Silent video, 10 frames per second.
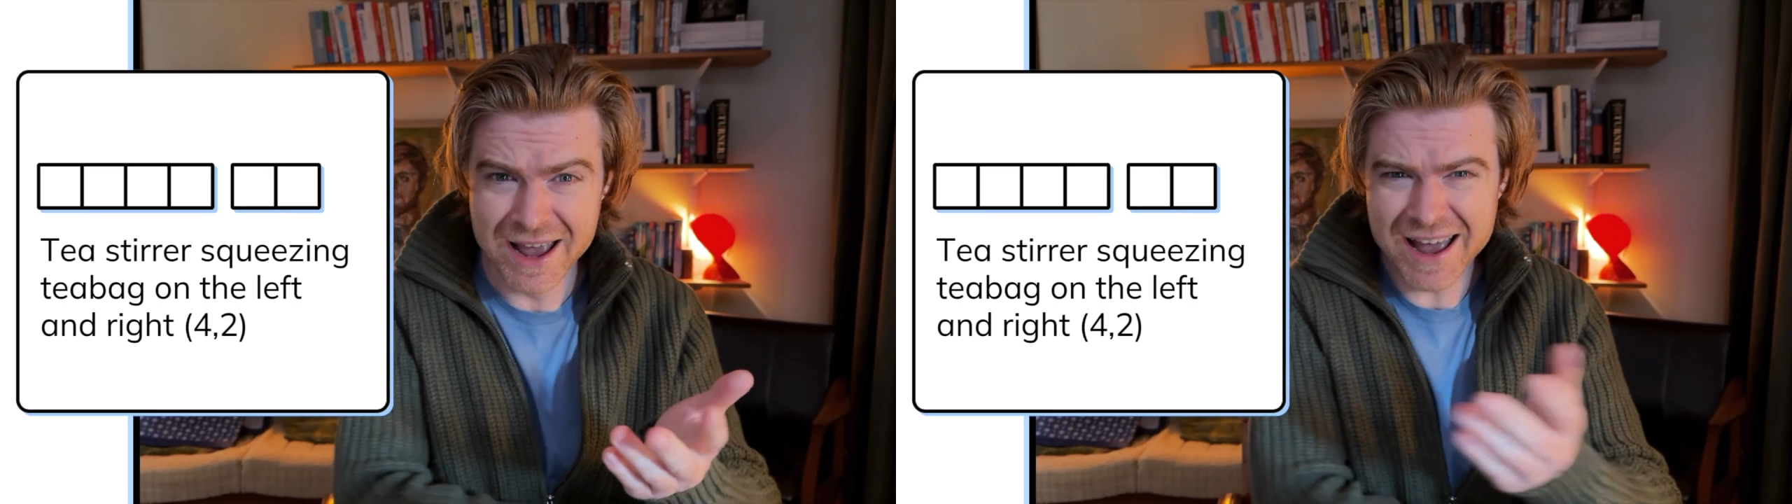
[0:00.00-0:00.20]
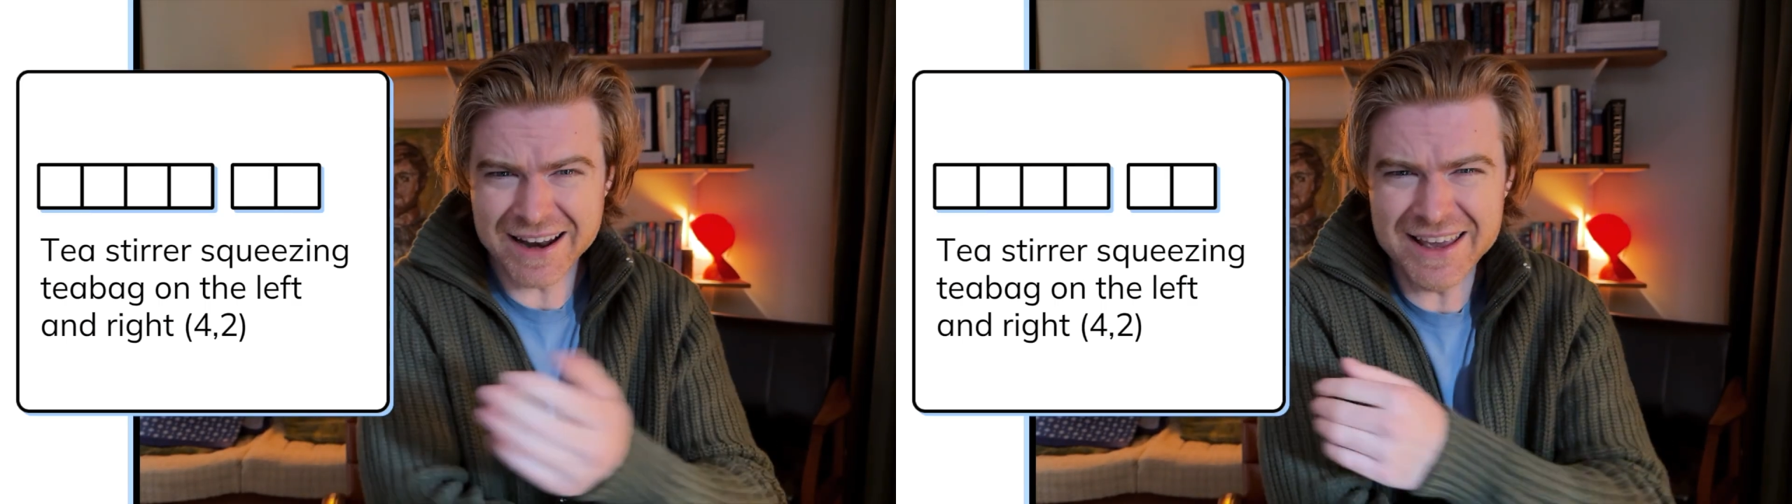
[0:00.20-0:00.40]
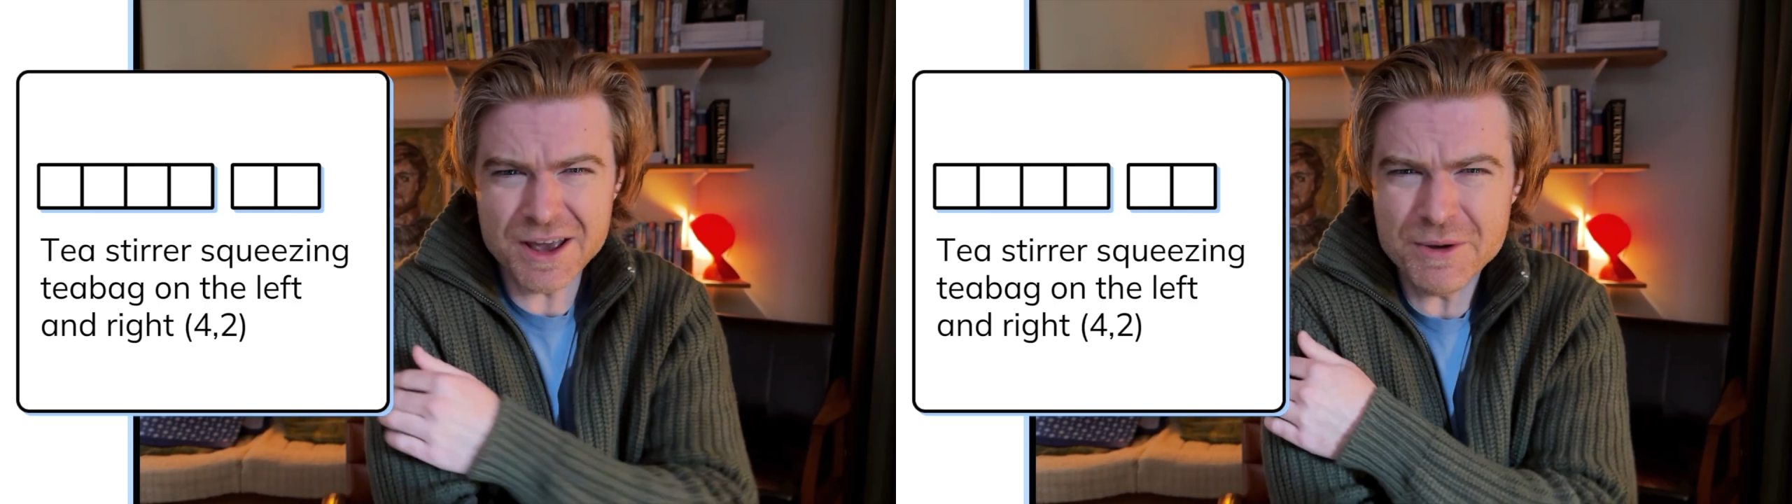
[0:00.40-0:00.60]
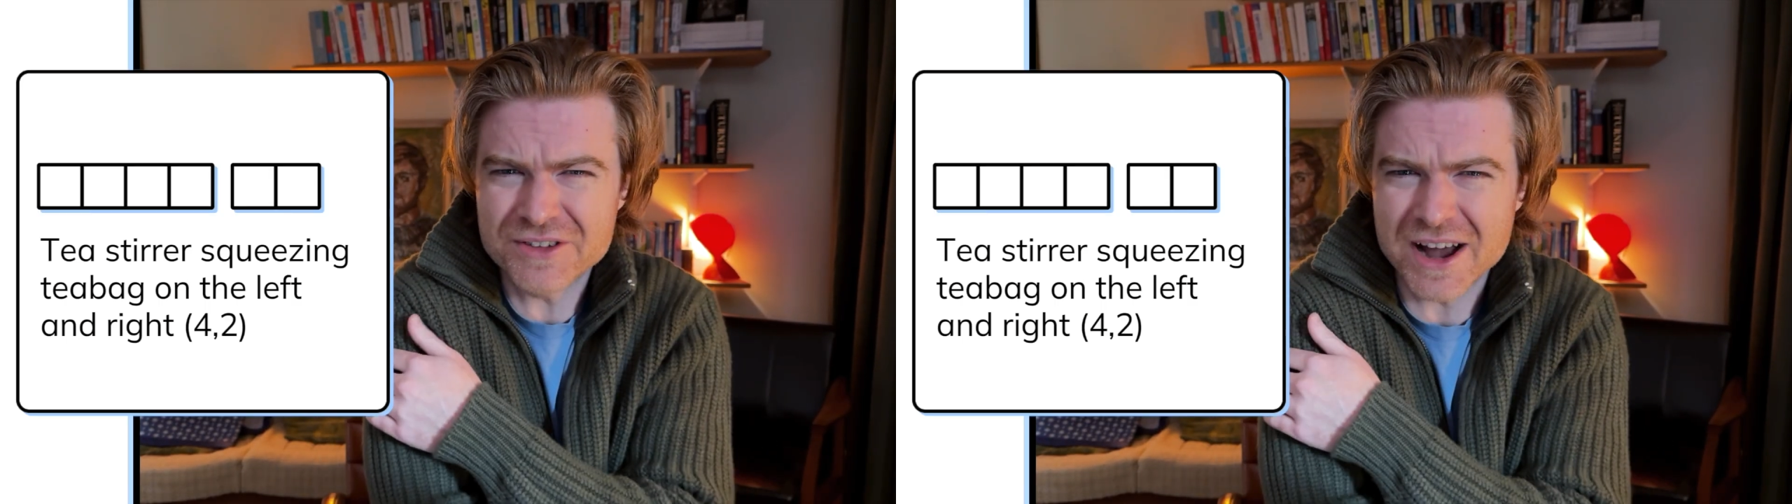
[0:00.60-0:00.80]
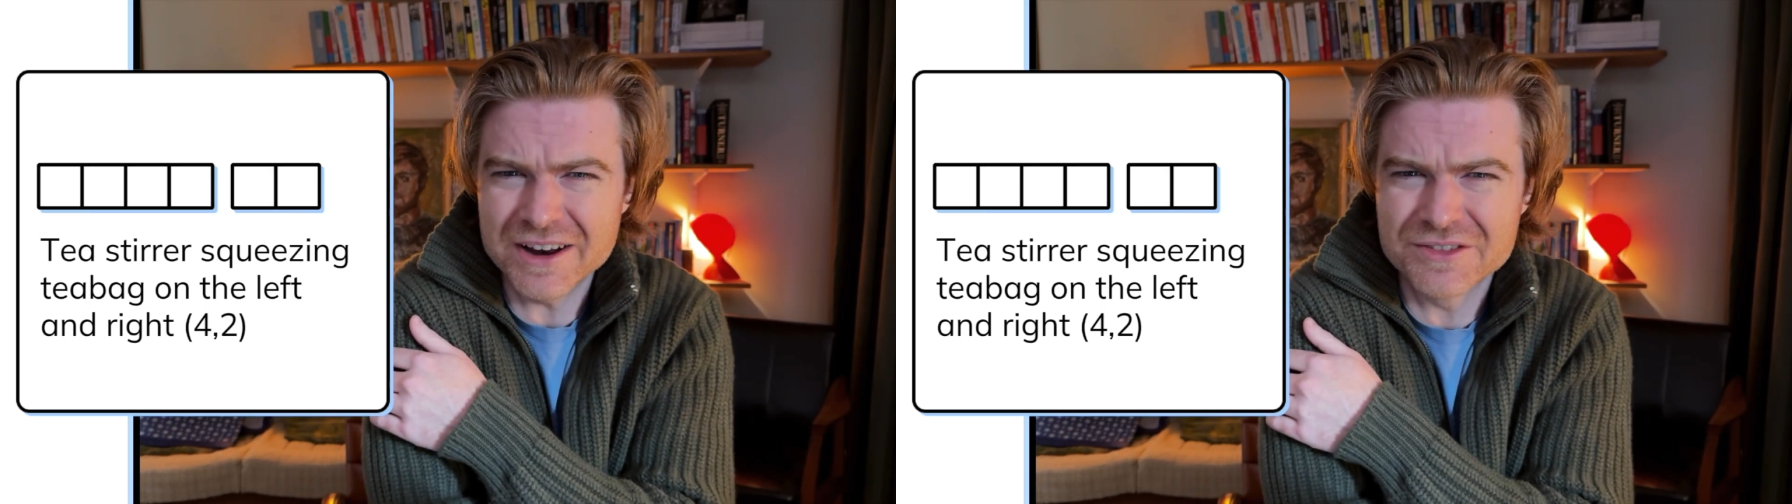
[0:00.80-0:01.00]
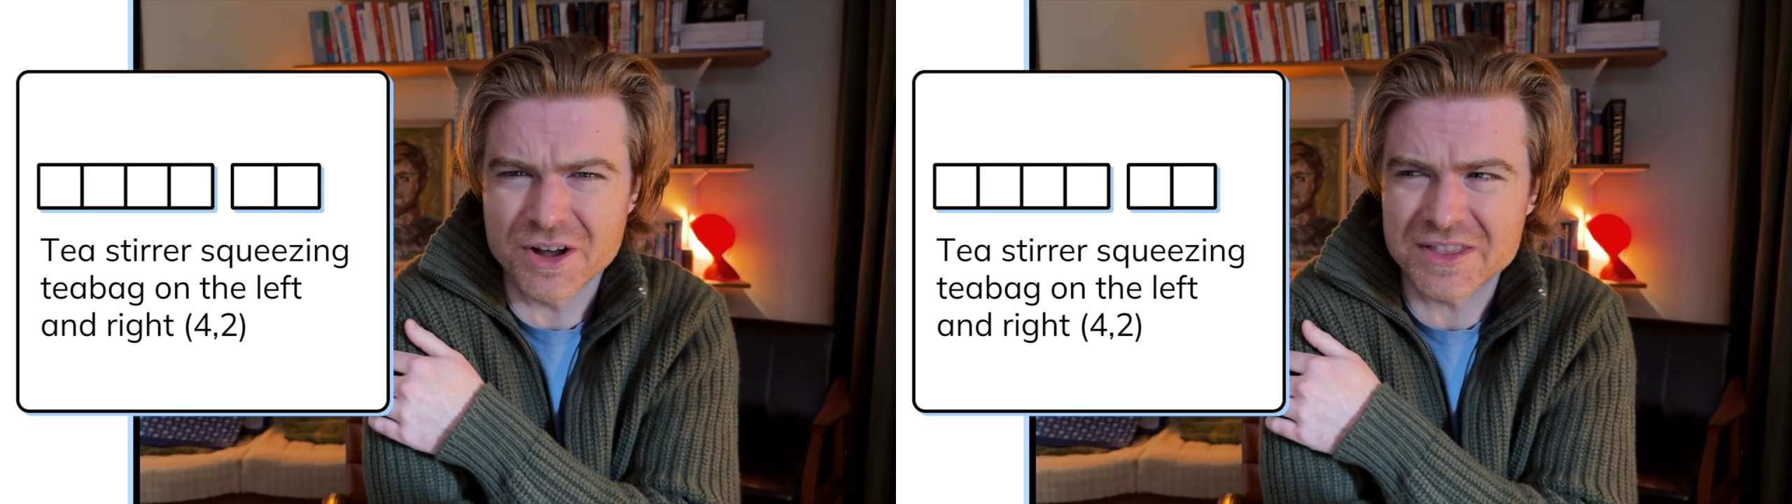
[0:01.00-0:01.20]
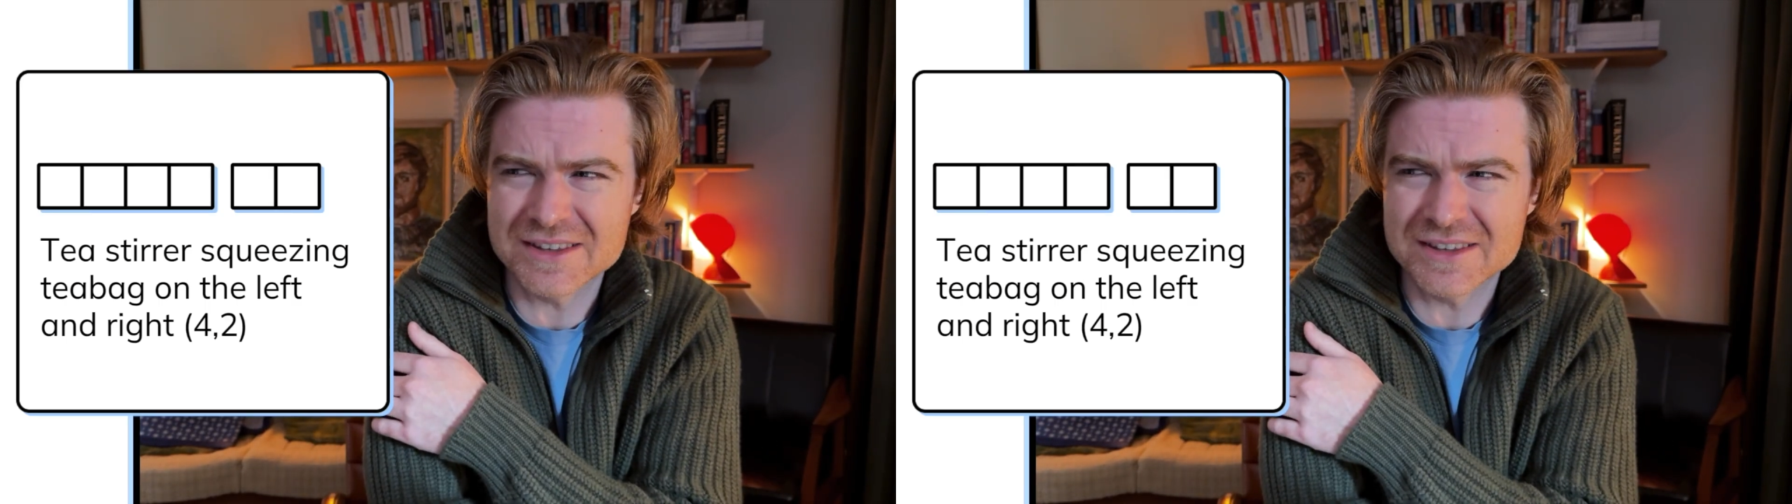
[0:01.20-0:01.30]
And here we've kind of got